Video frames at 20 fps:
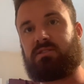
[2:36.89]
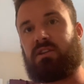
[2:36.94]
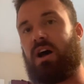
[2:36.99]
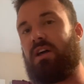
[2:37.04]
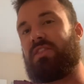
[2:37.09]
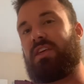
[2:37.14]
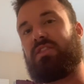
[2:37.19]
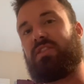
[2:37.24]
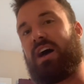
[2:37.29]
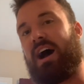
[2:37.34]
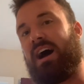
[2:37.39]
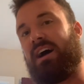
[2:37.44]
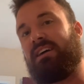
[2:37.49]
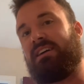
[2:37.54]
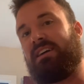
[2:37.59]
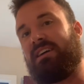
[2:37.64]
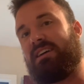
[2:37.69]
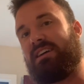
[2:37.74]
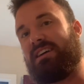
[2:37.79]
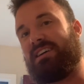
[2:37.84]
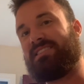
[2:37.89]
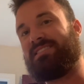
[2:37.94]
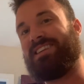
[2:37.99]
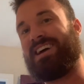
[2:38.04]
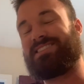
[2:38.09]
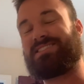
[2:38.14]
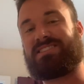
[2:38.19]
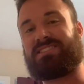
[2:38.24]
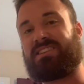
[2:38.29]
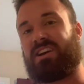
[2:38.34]
Not that that is
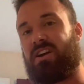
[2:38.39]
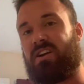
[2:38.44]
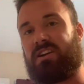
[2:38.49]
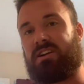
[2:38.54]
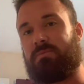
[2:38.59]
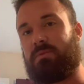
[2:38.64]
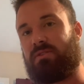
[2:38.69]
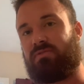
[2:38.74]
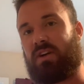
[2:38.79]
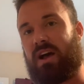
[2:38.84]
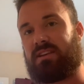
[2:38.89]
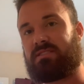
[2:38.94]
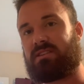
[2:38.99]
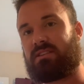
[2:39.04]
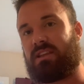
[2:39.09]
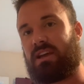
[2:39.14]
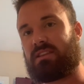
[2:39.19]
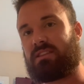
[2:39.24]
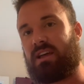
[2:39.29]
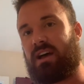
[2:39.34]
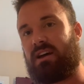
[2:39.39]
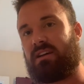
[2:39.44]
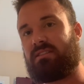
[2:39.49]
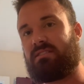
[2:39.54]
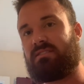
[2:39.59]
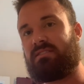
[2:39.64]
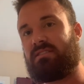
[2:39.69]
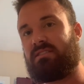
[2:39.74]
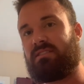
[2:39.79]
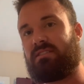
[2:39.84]
necessary to be fasted like that,
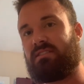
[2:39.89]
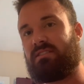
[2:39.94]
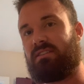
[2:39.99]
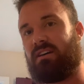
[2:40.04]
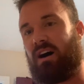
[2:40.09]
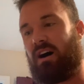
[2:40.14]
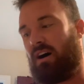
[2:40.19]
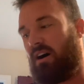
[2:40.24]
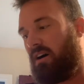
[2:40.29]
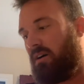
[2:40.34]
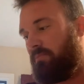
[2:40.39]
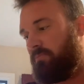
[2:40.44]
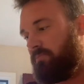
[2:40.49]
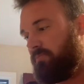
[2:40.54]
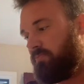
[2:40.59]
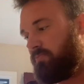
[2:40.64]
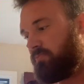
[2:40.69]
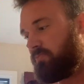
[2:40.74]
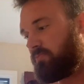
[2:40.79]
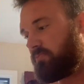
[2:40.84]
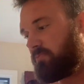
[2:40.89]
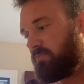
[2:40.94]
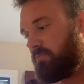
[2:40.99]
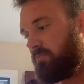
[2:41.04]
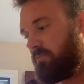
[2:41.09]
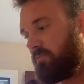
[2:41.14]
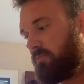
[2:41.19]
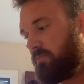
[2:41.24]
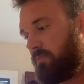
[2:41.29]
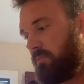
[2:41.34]

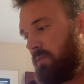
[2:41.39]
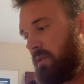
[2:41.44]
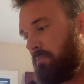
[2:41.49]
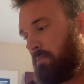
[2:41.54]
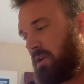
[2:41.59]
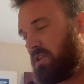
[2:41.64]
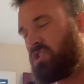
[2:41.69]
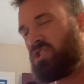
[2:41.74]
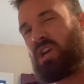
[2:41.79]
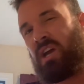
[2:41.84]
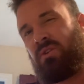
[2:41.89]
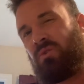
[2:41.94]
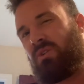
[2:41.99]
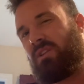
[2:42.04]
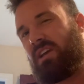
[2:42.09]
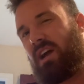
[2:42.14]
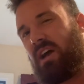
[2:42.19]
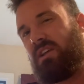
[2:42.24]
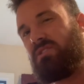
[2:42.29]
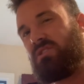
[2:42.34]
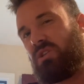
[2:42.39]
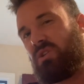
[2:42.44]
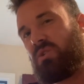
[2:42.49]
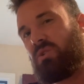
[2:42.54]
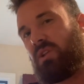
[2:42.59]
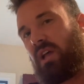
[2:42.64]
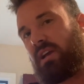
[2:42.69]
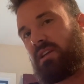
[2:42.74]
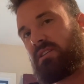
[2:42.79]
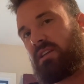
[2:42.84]
but generally I do
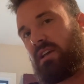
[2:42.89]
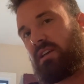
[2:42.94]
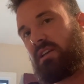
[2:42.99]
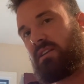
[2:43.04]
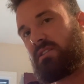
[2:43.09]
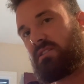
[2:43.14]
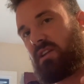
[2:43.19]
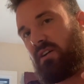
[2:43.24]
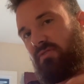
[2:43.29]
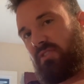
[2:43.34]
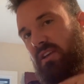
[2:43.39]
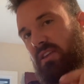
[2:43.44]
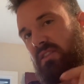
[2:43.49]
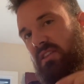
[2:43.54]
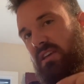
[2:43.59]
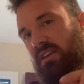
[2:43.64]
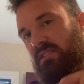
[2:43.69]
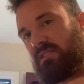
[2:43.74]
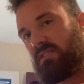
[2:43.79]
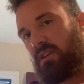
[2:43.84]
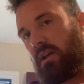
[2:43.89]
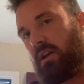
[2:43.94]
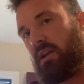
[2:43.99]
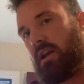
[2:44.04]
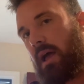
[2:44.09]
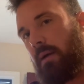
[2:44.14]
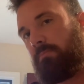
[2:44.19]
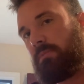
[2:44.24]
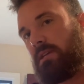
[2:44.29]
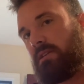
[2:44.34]
like taking stuff like this on an
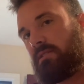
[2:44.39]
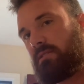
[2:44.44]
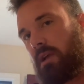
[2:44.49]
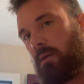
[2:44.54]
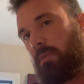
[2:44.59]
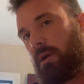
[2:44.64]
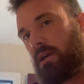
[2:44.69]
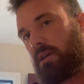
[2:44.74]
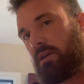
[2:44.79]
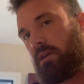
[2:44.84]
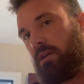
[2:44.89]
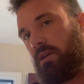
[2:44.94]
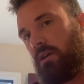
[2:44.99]
empty stomach.